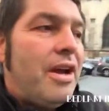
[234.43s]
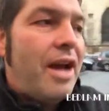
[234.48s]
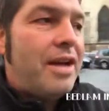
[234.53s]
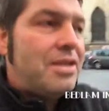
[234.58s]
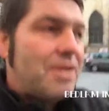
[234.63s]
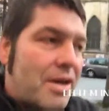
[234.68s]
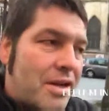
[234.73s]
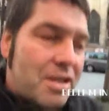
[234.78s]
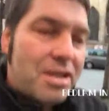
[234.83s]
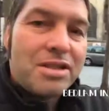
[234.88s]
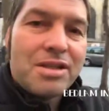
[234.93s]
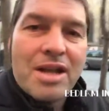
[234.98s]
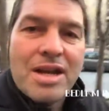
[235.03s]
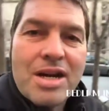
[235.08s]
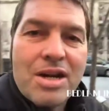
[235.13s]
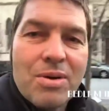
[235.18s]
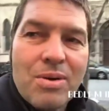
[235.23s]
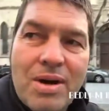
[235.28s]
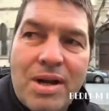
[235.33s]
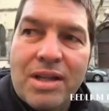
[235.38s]
It's not a
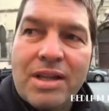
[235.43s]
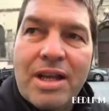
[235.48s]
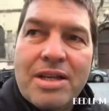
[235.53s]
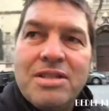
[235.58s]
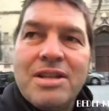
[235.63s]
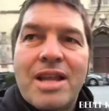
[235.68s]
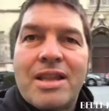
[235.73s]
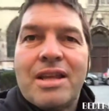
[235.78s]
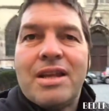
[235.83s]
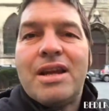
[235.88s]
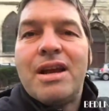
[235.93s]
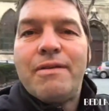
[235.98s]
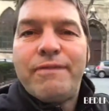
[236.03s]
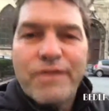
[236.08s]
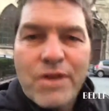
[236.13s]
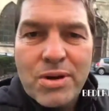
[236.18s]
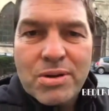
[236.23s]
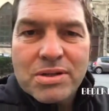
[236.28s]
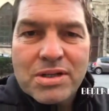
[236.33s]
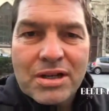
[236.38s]
secret, there's nothing
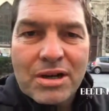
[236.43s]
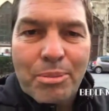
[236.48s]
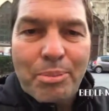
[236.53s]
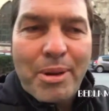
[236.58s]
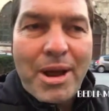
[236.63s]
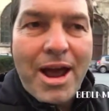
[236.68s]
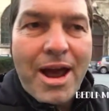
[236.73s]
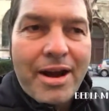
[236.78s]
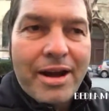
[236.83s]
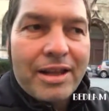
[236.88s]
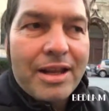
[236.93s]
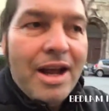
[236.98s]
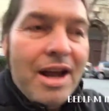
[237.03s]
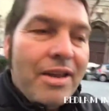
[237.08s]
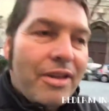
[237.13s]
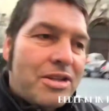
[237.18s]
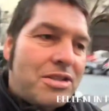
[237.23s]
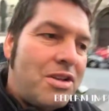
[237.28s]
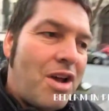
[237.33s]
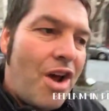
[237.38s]
confusing about it,
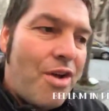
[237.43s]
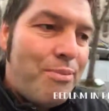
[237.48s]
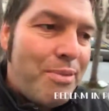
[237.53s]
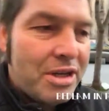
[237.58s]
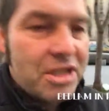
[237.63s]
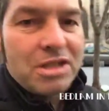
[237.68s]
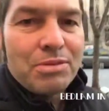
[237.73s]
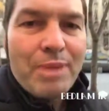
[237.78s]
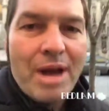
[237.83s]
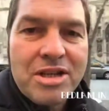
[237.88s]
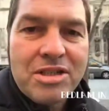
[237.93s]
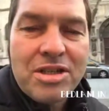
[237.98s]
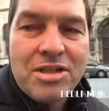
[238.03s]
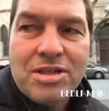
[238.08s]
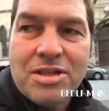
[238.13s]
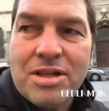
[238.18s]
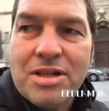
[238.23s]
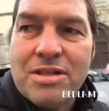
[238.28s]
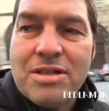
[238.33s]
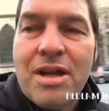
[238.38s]
there's no mixed
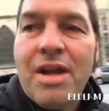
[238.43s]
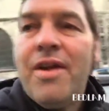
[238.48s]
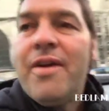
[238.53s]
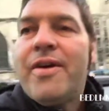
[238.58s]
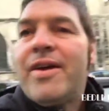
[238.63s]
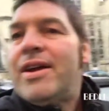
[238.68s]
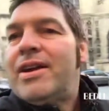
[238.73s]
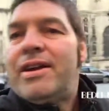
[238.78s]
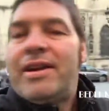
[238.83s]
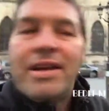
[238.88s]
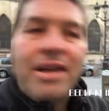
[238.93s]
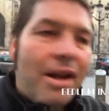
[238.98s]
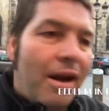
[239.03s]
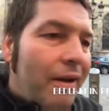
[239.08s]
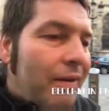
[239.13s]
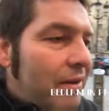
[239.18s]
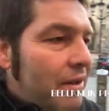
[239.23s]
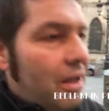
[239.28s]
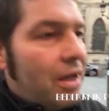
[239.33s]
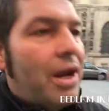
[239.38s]
messages.
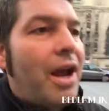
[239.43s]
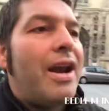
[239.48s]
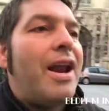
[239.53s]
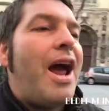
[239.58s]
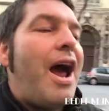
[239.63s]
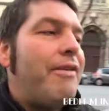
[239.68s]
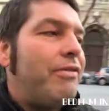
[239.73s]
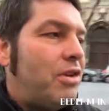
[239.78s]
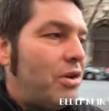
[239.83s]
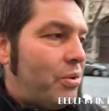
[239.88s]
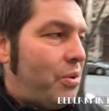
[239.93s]
You're going to have to